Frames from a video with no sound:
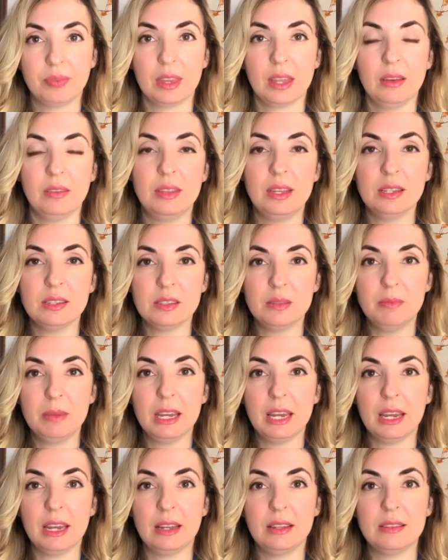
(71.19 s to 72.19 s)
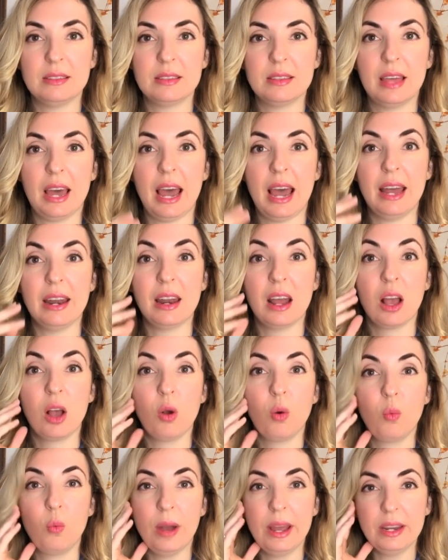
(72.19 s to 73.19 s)
This means that
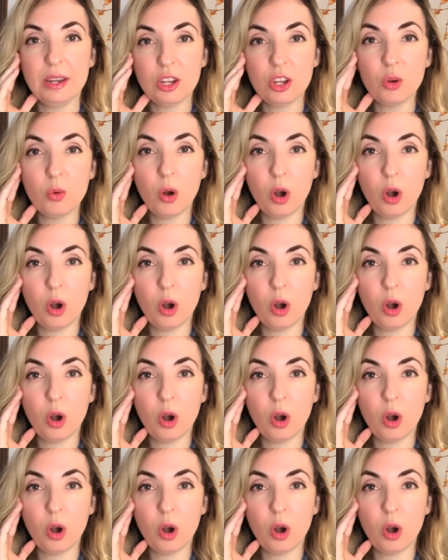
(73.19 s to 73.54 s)
when you